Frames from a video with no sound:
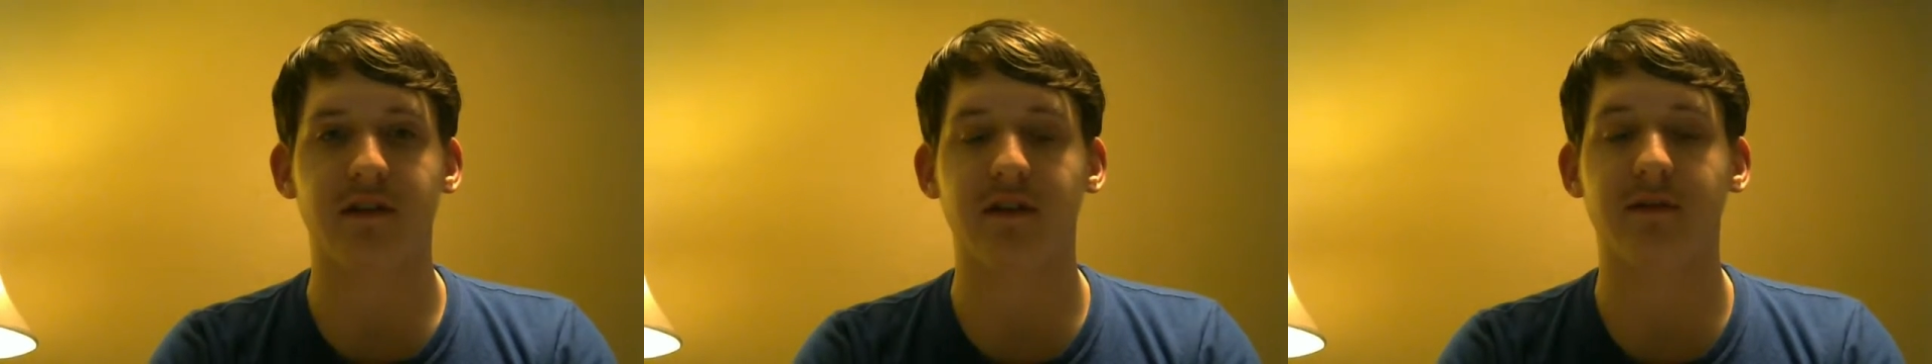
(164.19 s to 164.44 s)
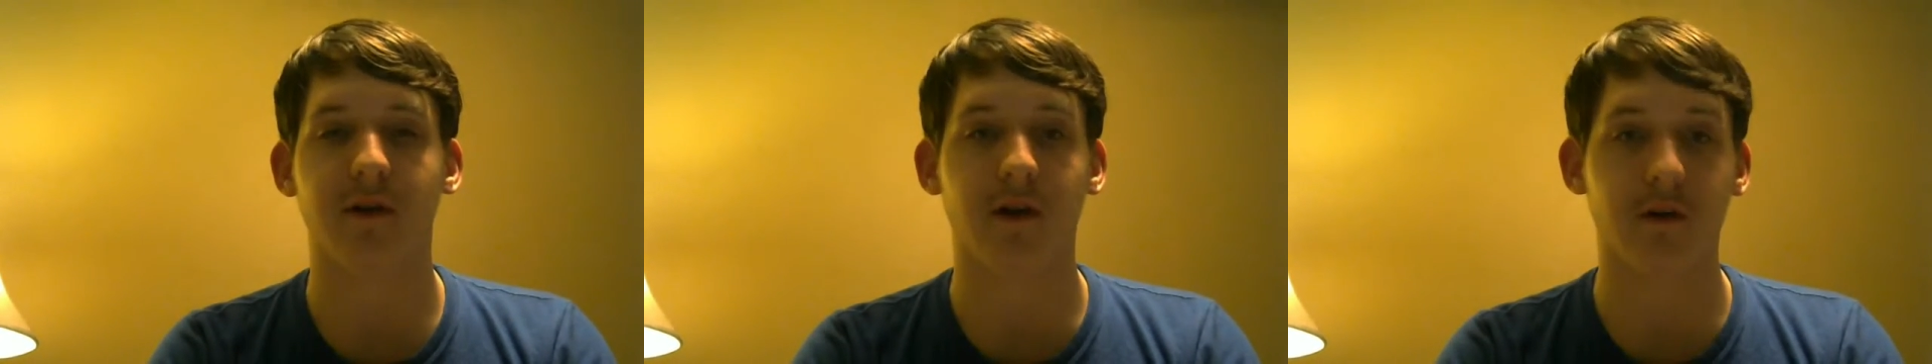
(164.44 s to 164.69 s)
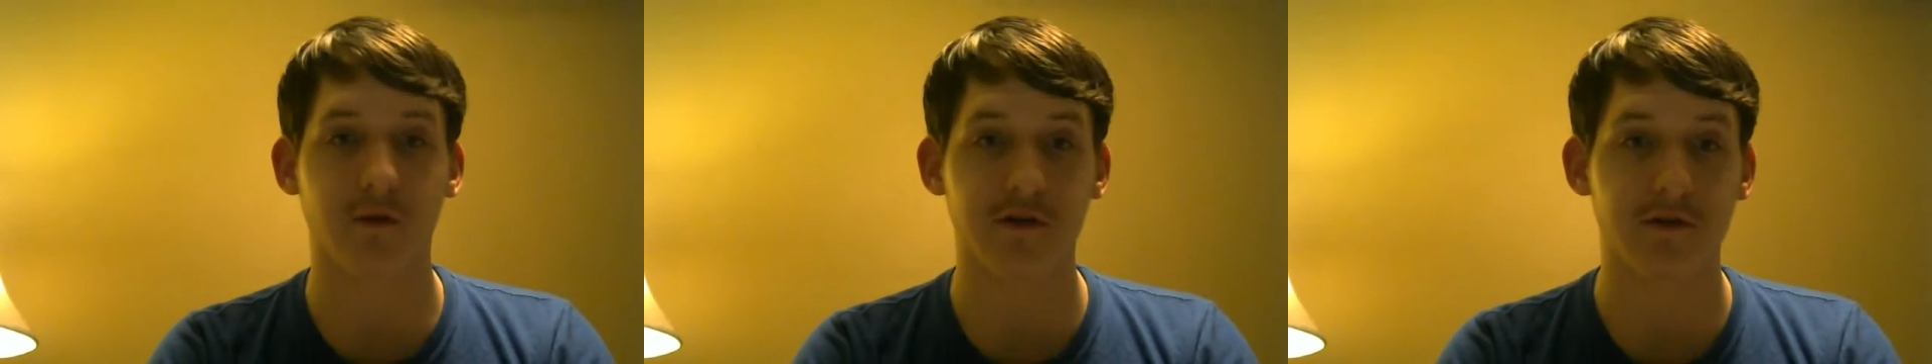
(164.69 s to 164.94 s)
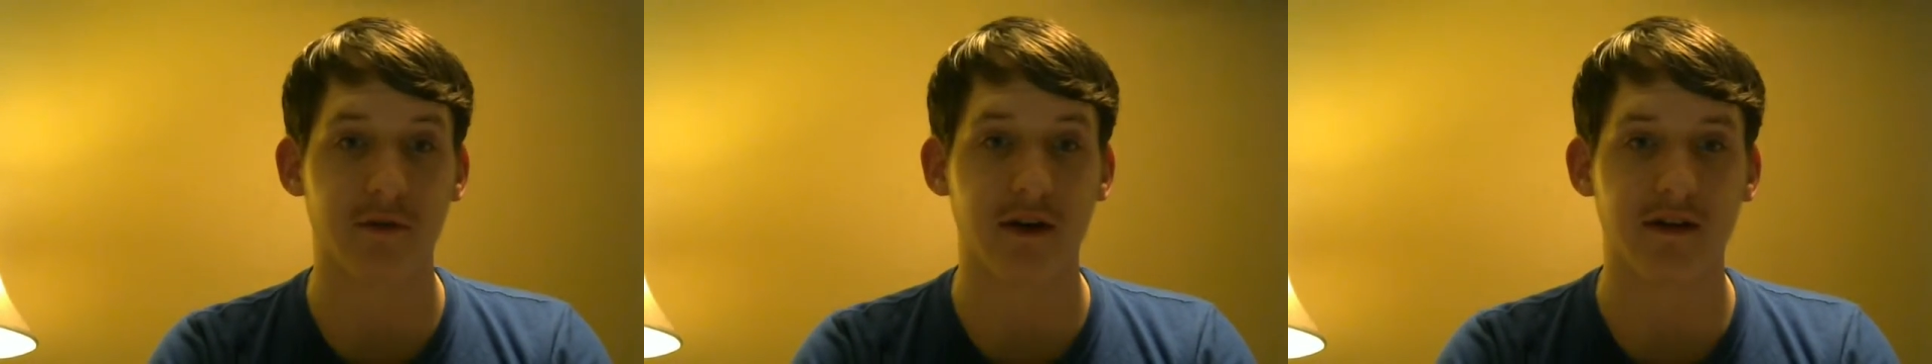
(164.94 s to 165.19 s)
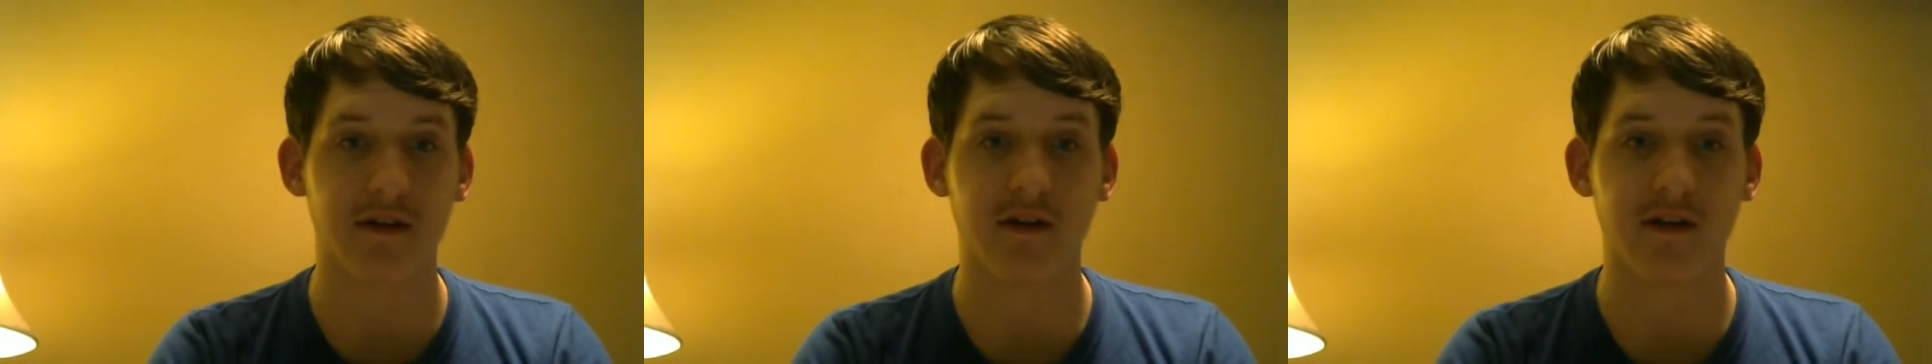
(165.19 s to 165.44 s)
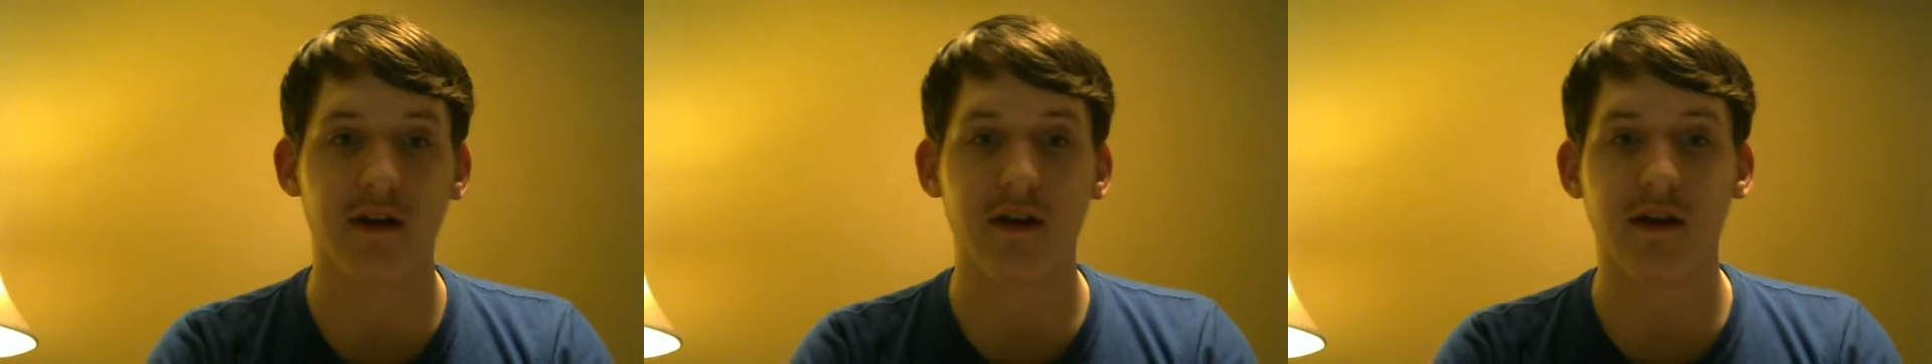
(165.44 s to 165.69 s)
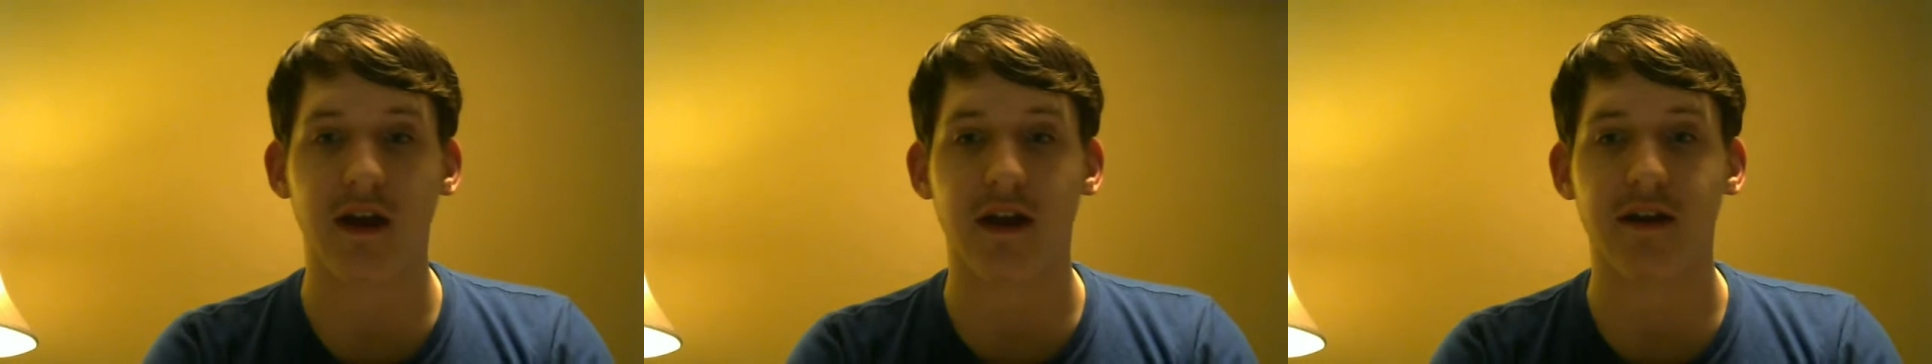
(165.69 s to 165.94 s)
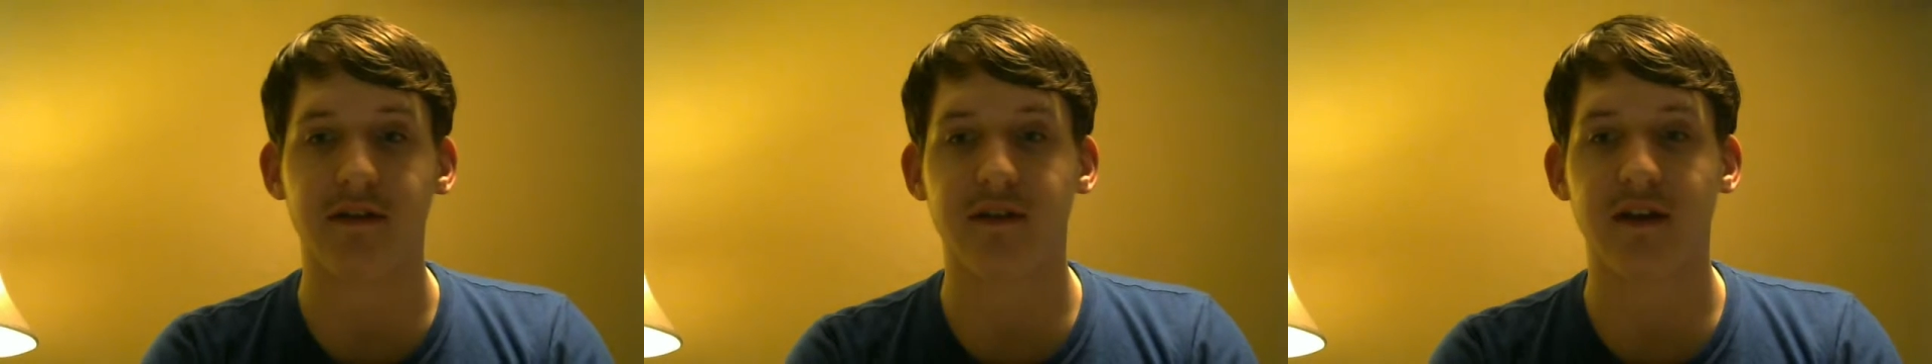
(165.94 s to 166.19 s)
It's very well directed,
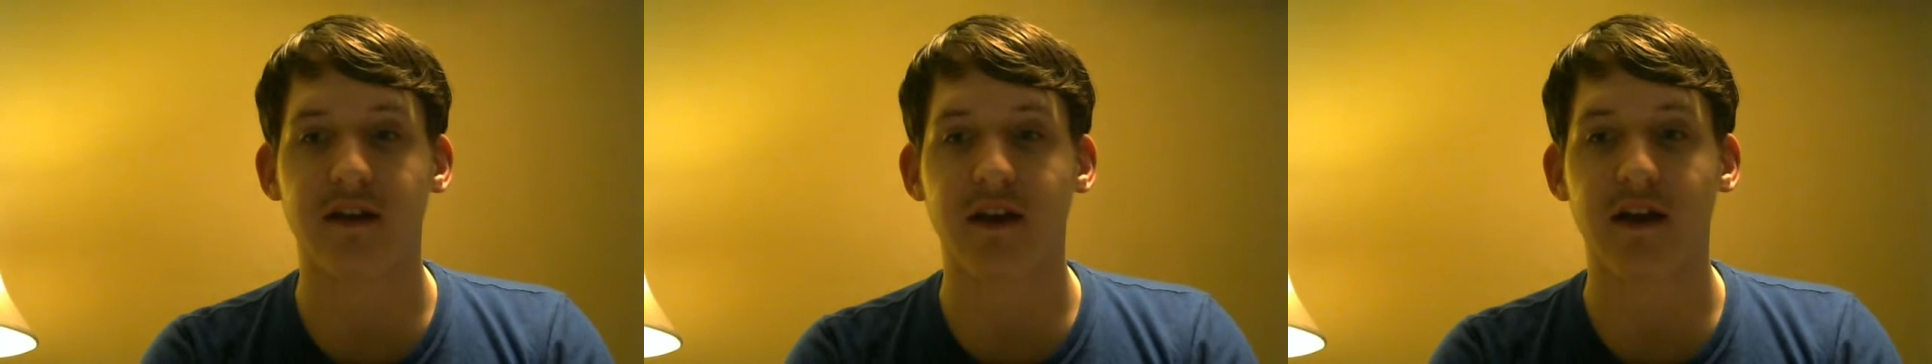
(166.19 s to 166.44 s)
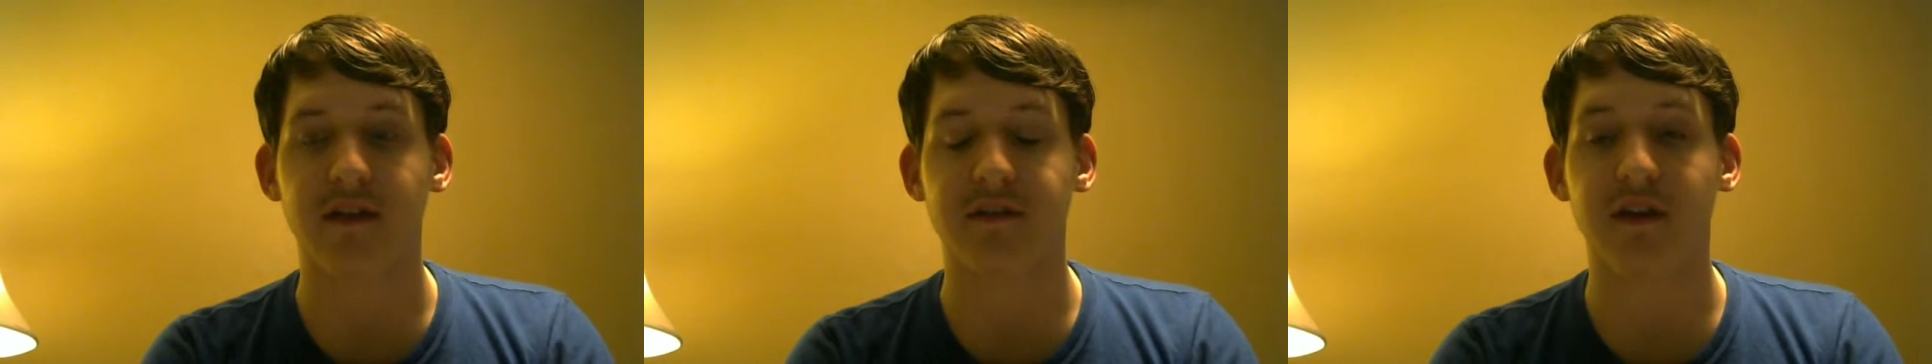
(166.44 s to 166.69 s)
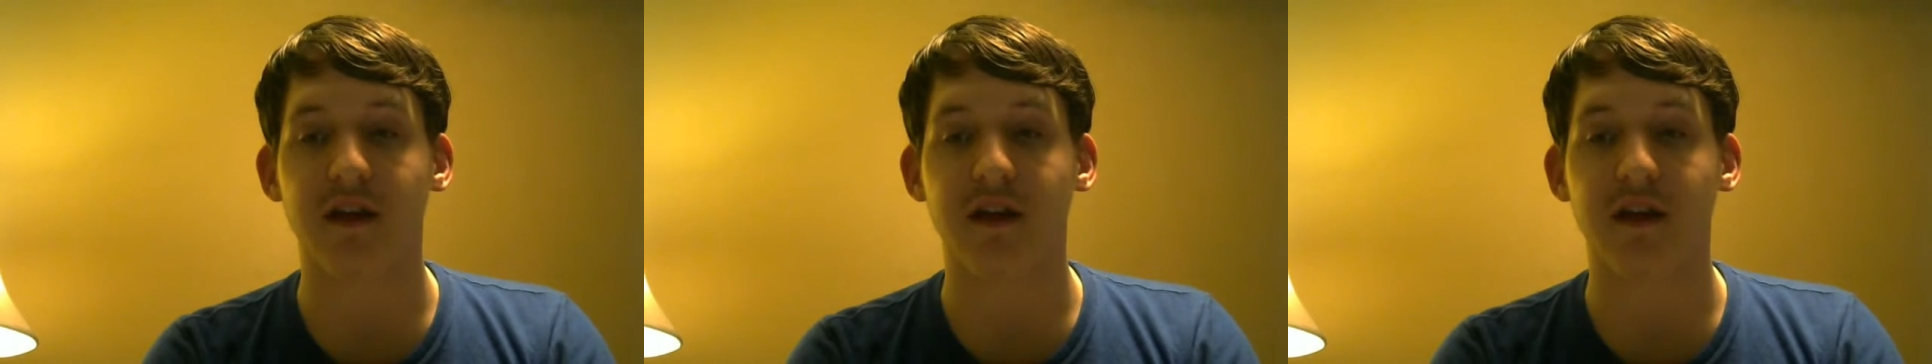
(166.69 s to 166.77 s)
and it has